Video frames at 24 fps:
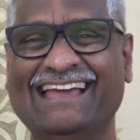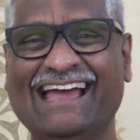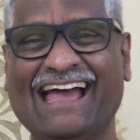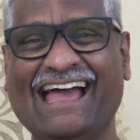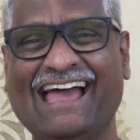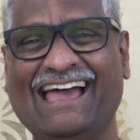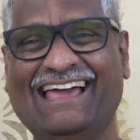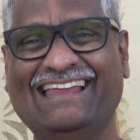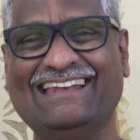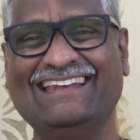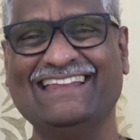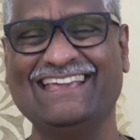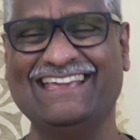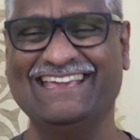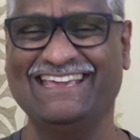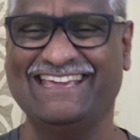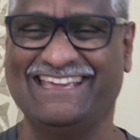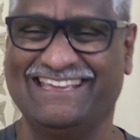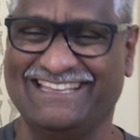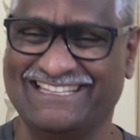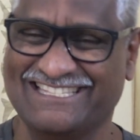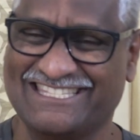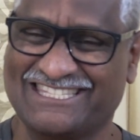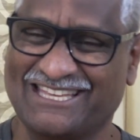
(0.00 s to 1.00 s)
And
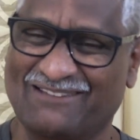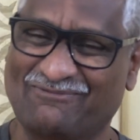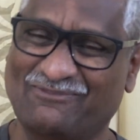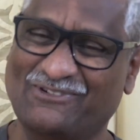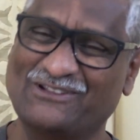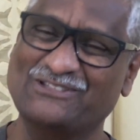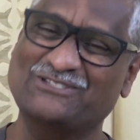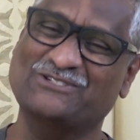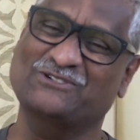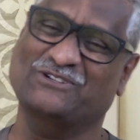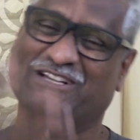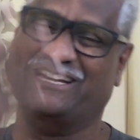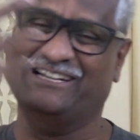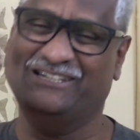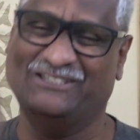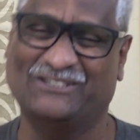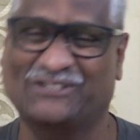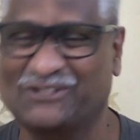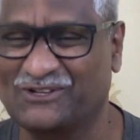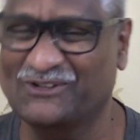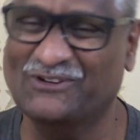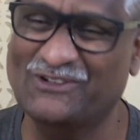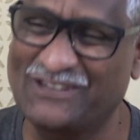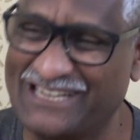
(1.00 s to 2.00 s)
he is supposed to
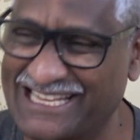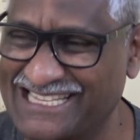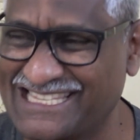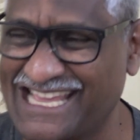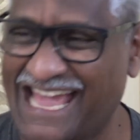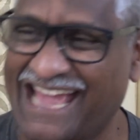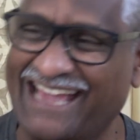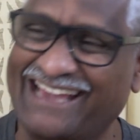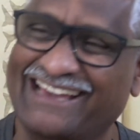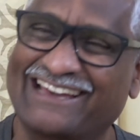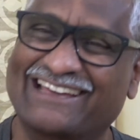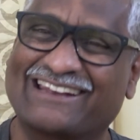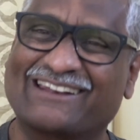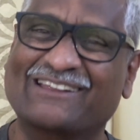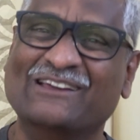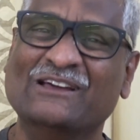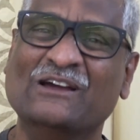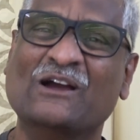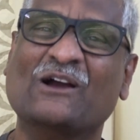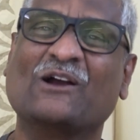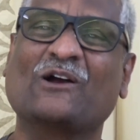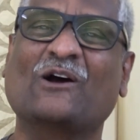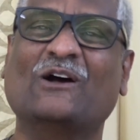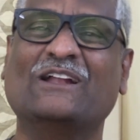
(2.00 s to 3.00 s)
control his anger
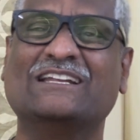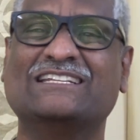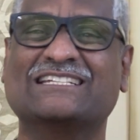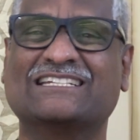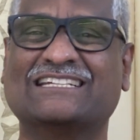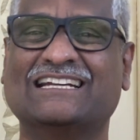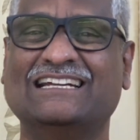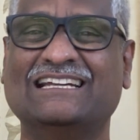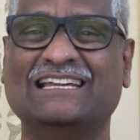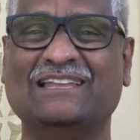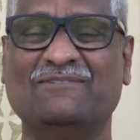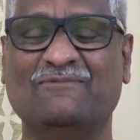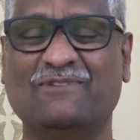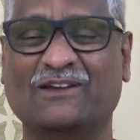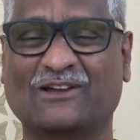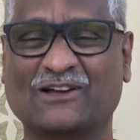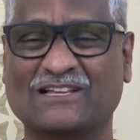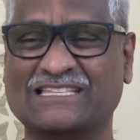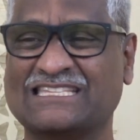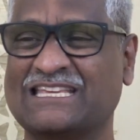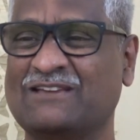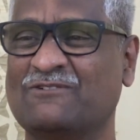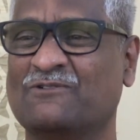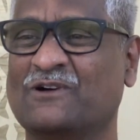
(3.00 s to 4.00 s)
constantly
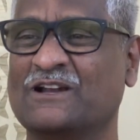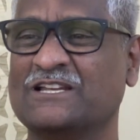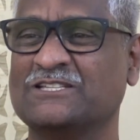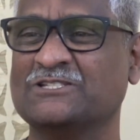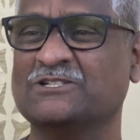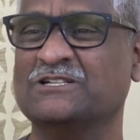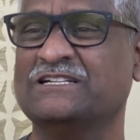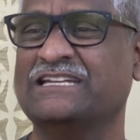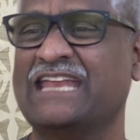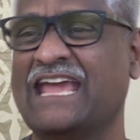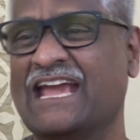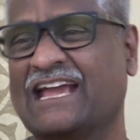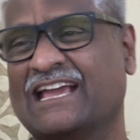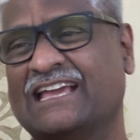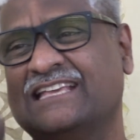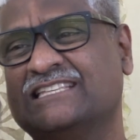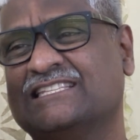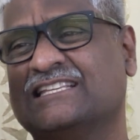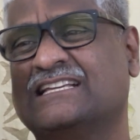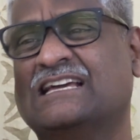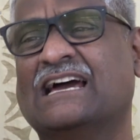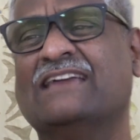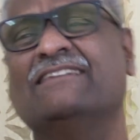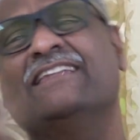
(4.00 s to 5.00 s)
because he wants to take his
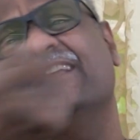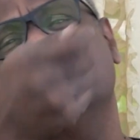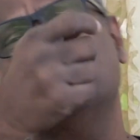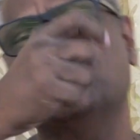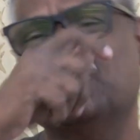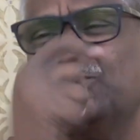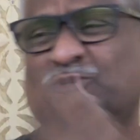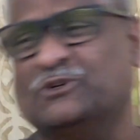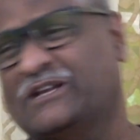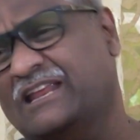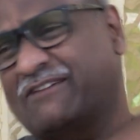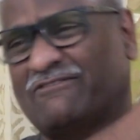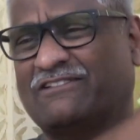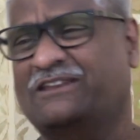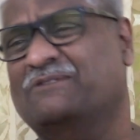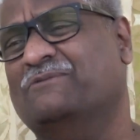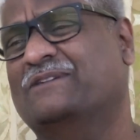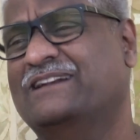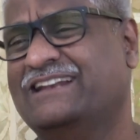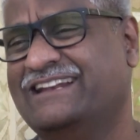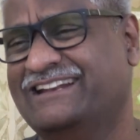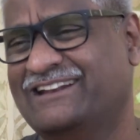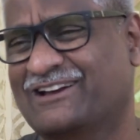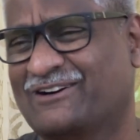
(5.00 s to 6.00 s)
gun and shoot
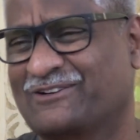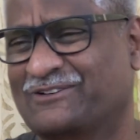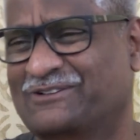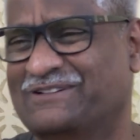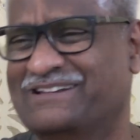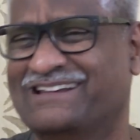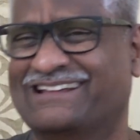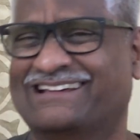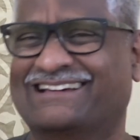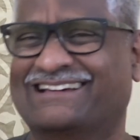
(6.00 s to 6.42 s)
everybody down.